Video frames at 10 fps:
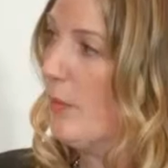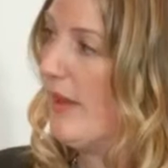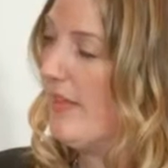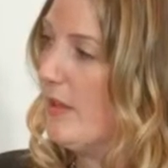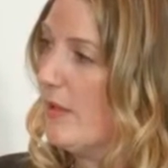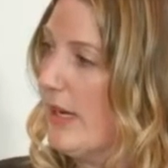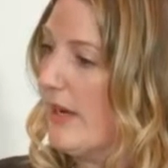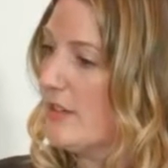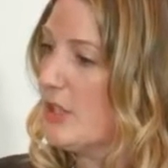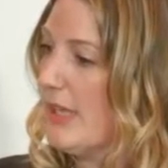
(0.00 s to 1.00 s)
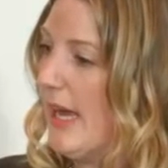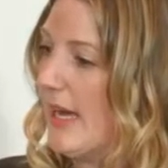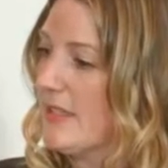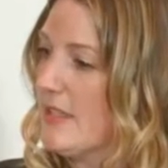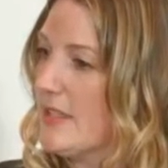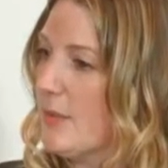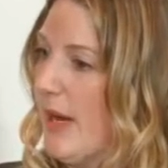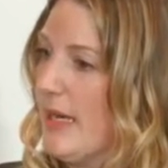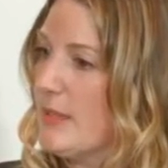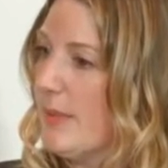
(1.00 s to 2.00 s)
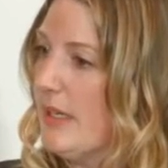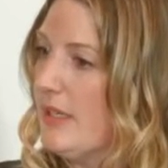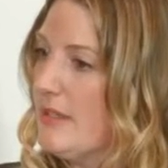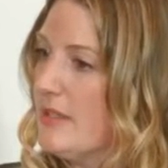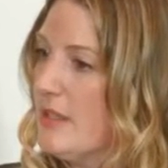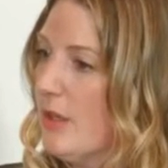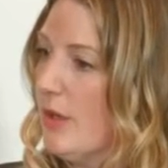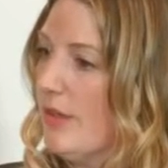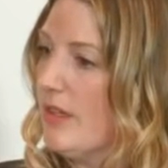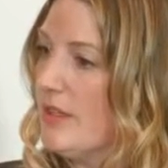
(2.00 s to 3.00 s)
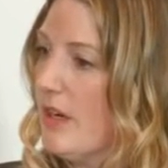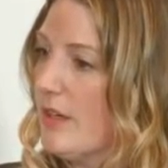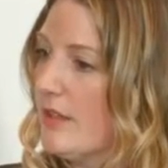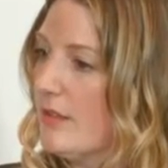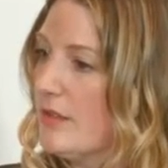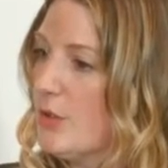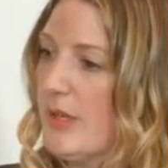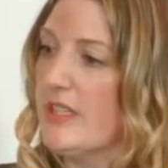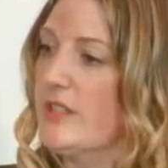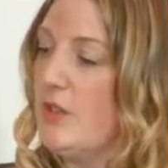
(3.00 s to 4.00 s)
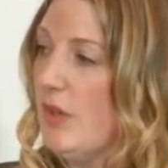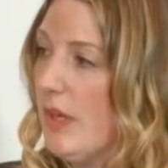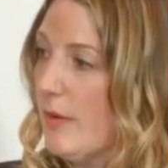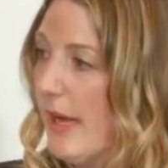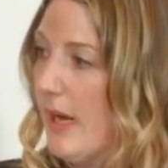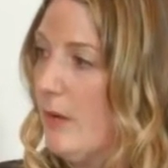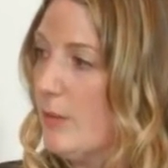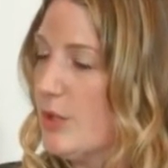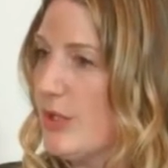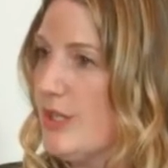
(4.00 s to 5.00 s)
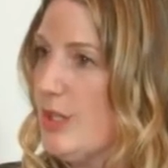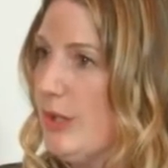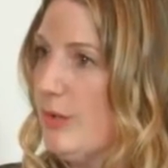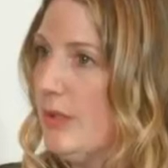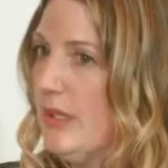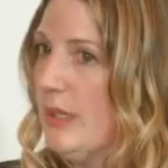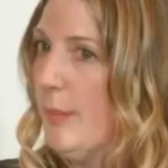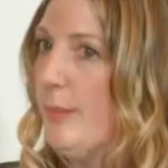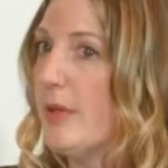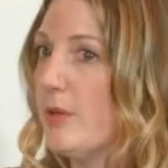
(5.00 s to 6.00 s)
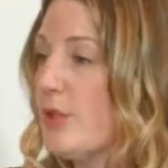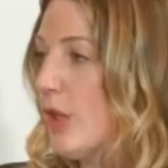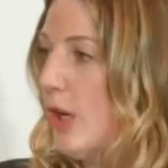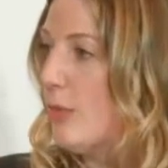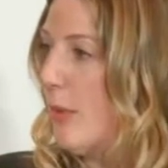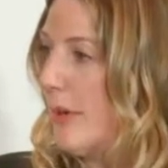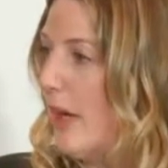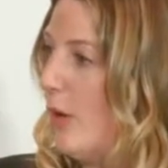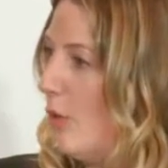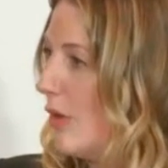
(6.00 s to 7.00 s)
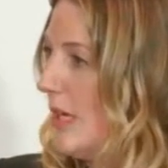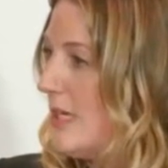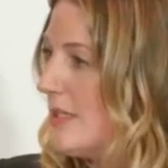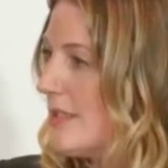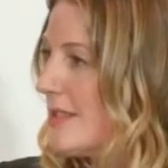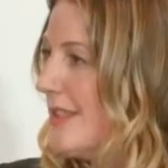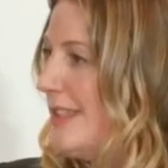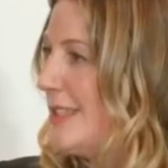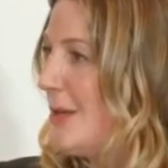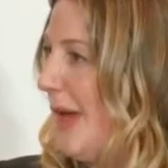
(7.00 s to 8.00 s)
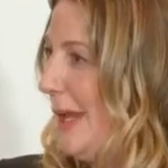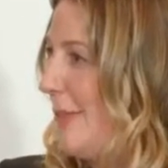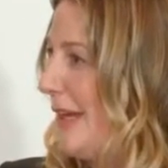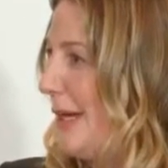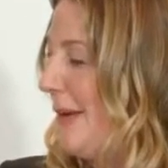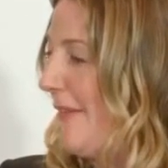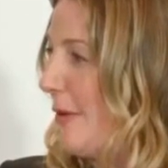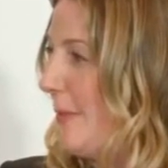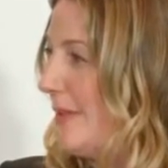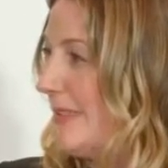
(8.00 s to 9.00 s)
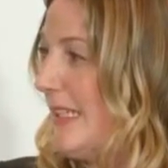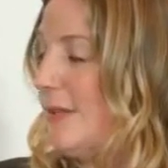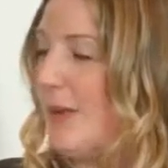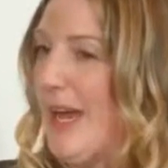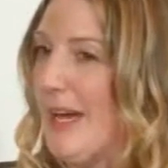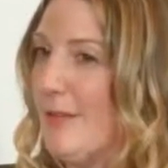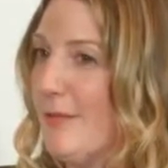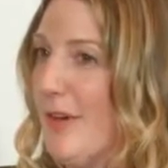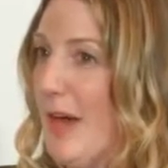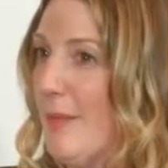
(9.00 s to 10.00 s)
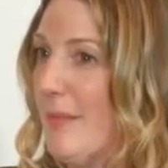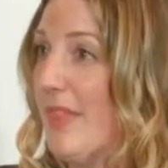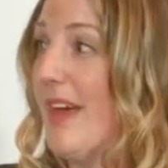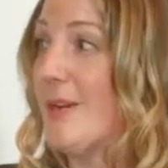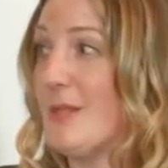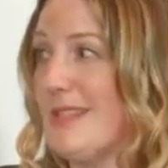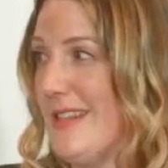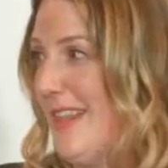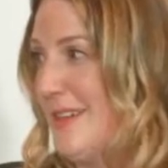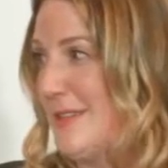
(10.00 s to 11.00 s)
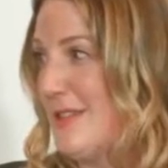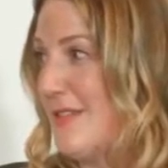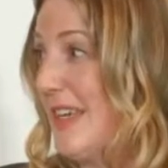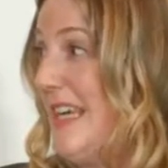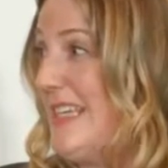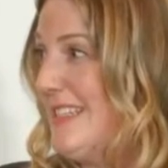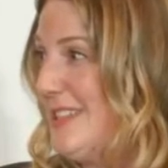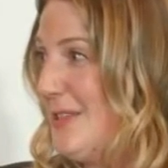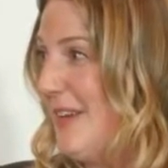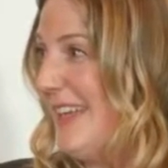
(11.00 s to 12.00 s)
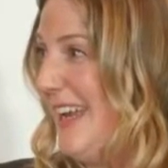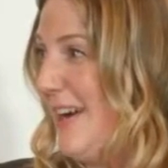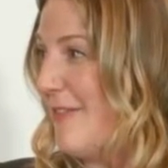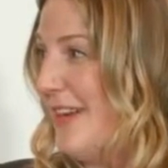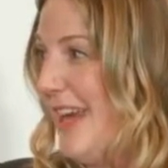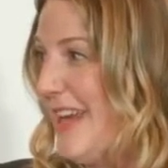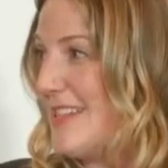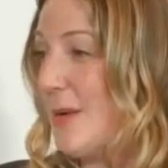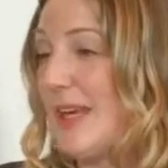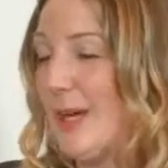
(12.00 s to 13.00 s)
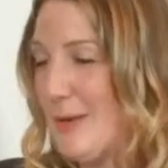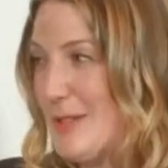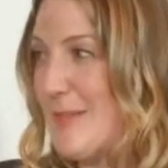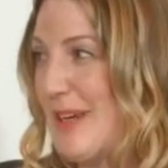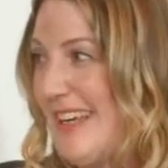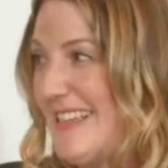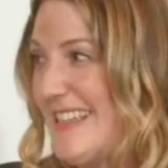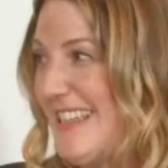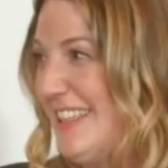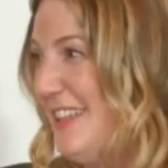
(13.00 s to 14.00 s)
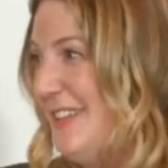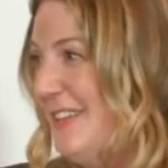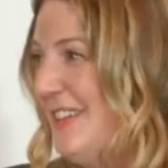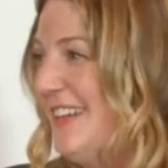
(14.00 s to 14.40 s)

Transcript: the way that you can actually access Aurasma is you go to the or join a studio account, which lets you build your own what we call auras. So anyone can go out there and build it. We have um, thousands and thousands of kids doing it every day, so I know it's pretty easy to do.